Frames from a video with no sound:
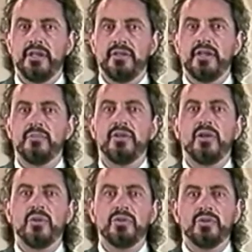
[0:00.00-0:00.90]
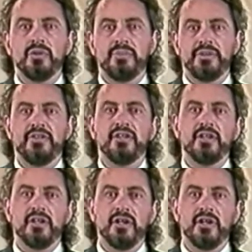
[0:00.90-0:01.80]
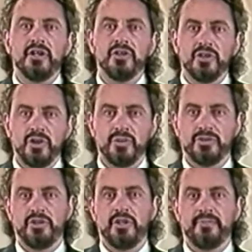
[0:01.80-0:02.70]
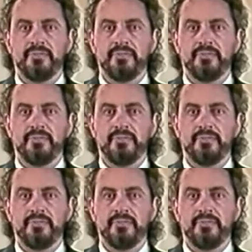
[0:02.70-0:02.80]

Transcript: They belong to a particular culture.